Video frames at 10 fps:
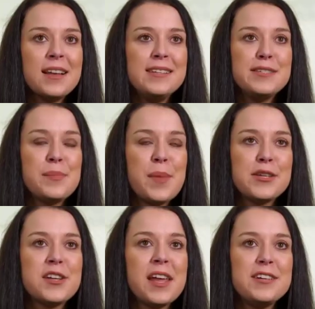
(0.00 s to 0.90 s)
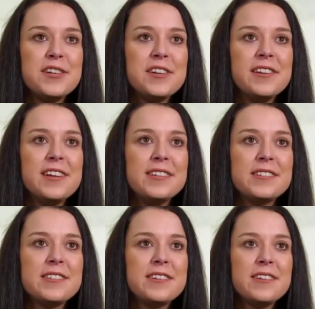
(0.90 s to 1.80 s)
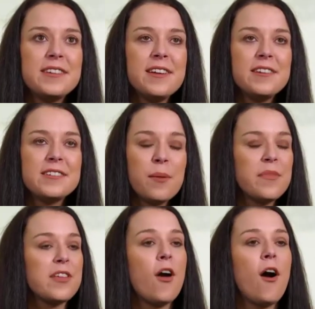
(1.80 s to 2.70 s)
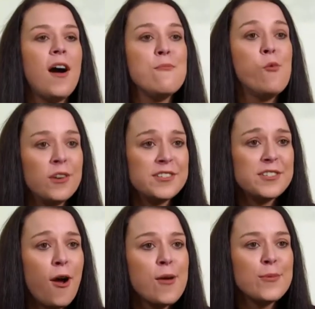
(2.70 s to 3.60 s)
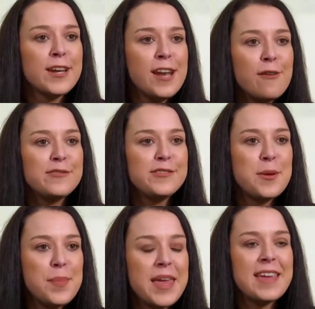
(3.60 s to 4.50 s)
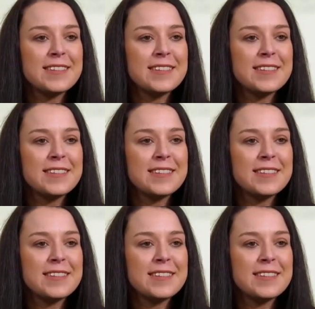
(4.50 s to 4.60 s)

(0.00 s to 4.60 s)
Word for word: Jacqueline's imagination is something that I want. I would love to